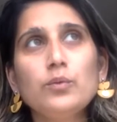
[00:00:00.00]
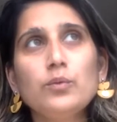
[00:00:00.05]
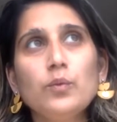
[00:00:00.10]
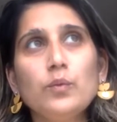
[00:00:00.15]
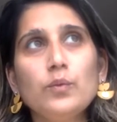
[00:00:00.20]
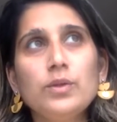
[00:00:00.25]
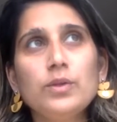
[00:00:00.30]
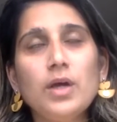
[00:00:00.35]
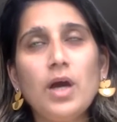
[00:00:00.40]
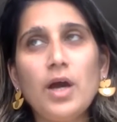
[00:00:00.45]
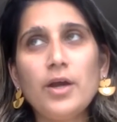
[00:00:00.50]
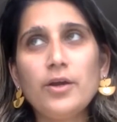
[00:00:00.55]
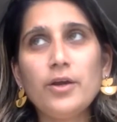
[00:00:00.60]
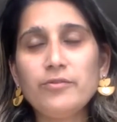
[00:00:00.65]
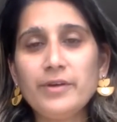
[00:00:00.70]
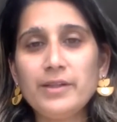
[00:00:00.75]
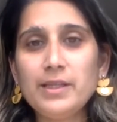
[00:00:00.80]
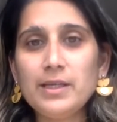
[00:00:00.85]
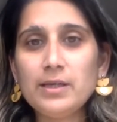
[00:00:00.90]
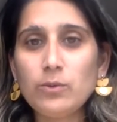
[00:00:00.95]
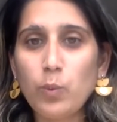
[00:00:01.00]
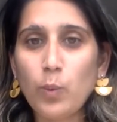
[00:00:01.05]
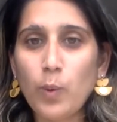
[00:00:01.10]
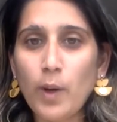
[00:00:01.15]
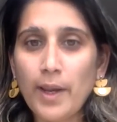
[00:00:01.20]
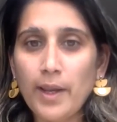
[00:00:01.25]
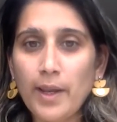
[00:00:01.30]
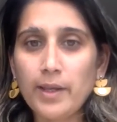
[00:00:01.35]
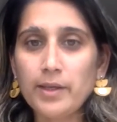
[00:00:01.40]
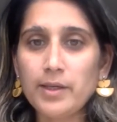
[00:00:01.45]
the Ayurvedic
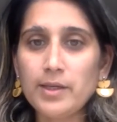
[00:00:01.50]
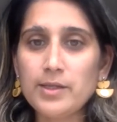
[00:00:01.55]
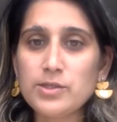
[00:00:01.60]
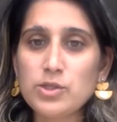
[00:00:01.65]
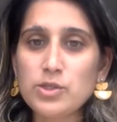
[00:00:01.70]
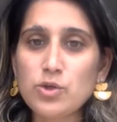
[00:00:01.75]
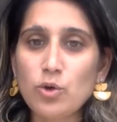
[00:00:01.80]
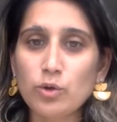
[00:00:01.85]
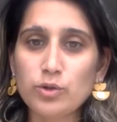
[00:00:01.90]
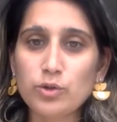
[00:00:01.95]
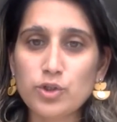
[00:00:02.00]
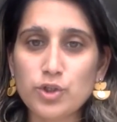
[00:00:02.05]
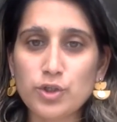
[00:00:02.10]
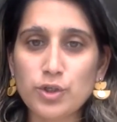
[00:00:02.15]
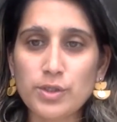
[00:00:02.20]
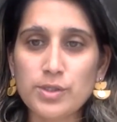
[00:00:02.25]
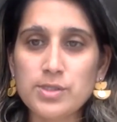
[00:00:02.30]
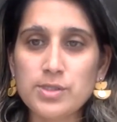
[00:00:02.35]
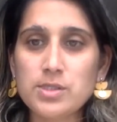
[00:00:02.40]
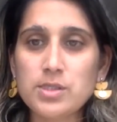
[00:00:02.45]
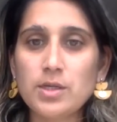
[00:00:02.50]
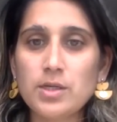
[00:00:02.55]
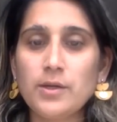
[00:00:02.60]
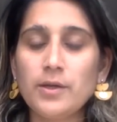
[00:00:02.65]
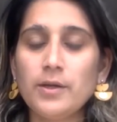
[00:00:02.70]
way is not just,